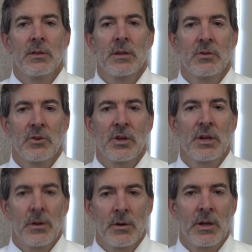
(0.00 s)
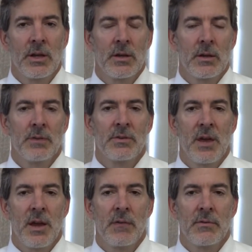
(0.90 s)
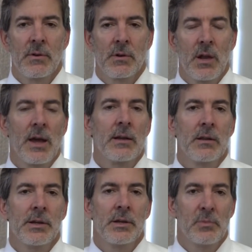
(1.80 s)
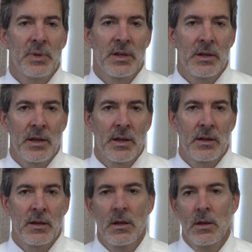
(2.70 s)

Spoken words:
than she or he is ever likely to be again.